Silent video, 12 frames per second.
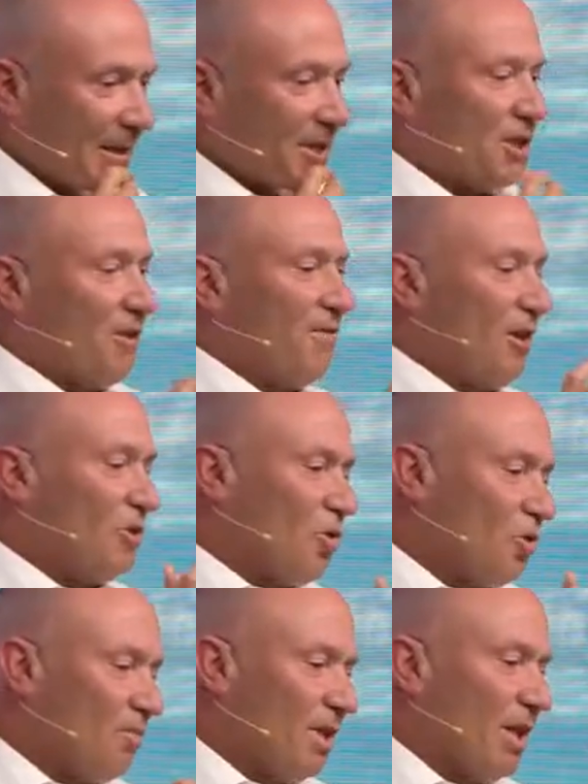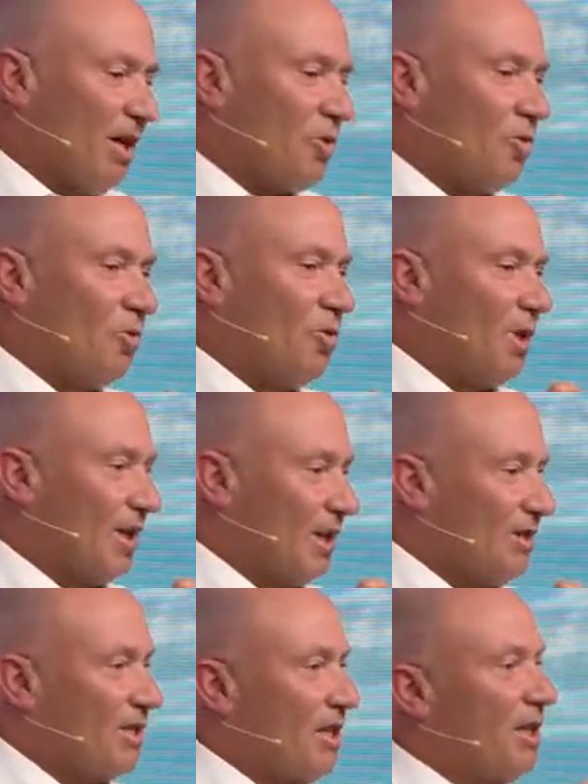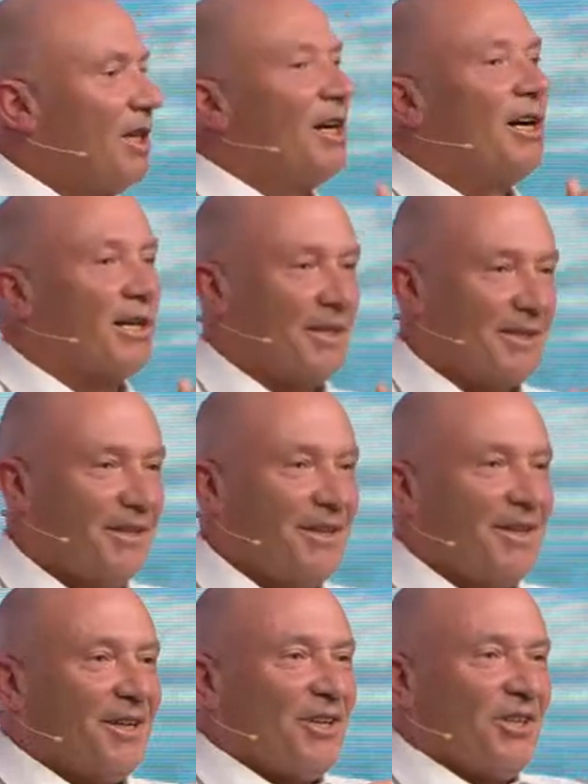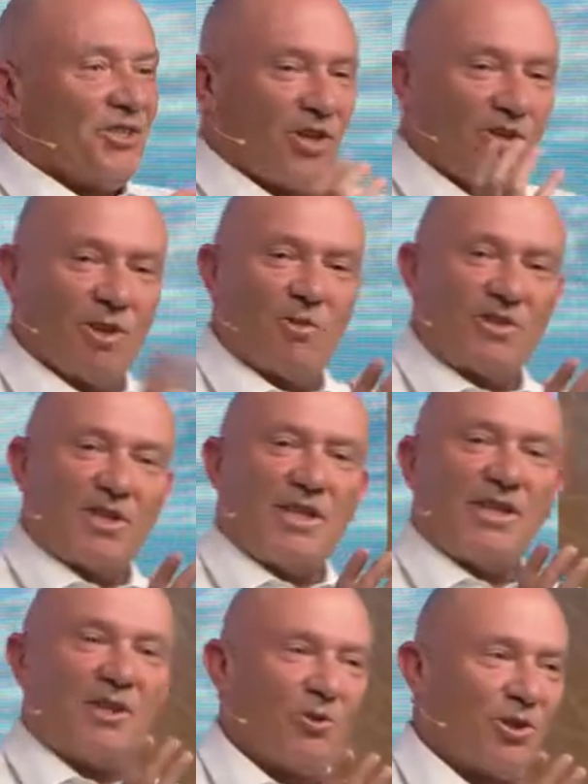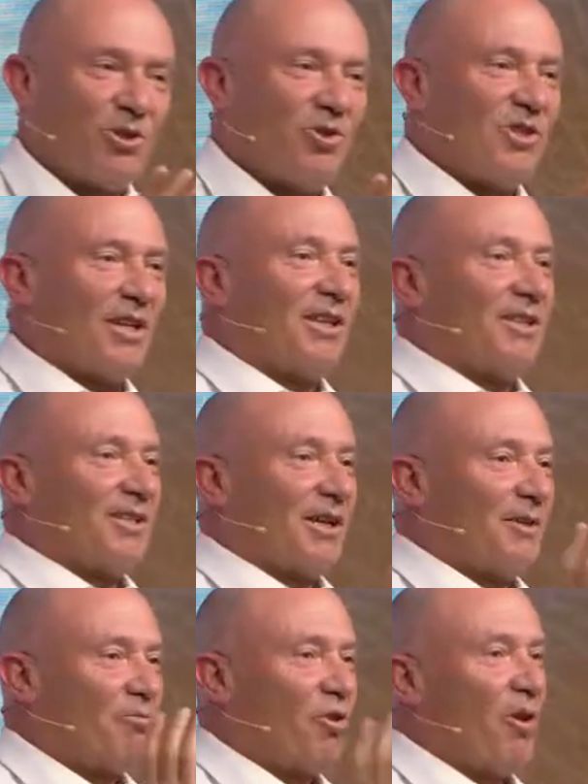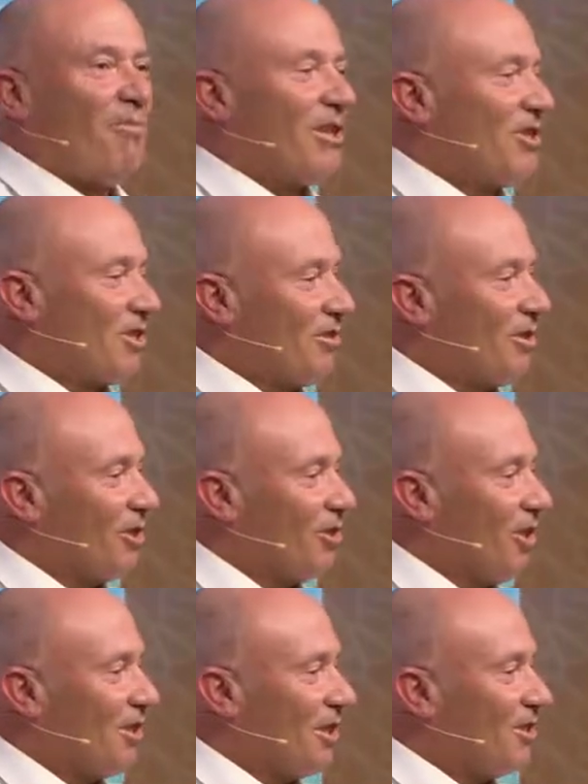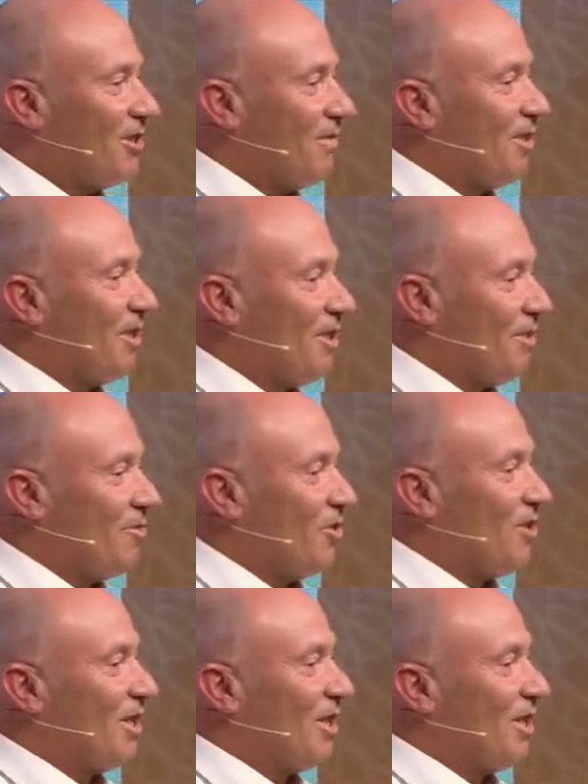kia whai tūmanako te reanga. So there was a leader in New Zealand, a prime minister in the 1970s of New